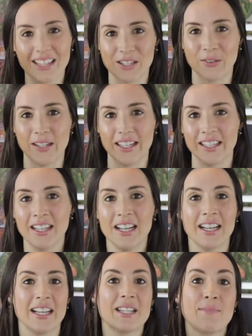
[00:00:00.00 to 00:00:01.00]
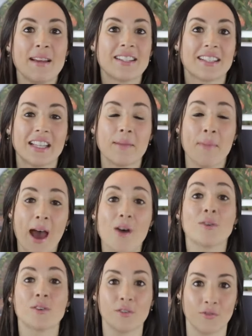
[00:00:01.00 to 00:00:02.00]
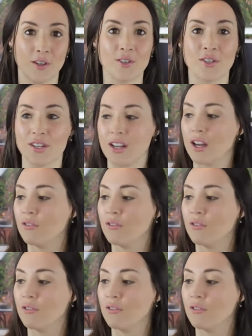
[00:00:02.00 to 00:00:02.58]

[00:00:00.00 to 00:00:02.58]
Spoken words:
liquid. It's basically a powdered version